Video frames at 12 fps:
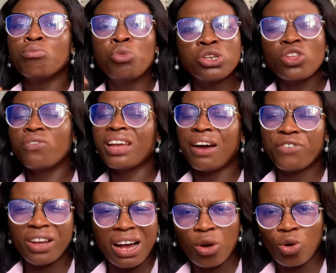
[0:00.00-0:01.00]
most of the
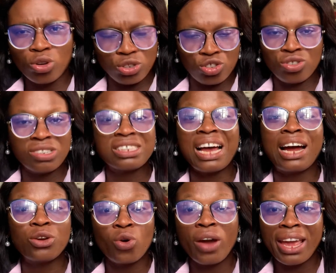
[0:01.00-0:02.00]
African countries
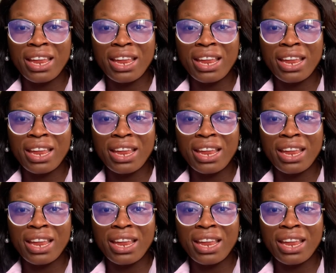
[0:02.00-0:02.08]
are not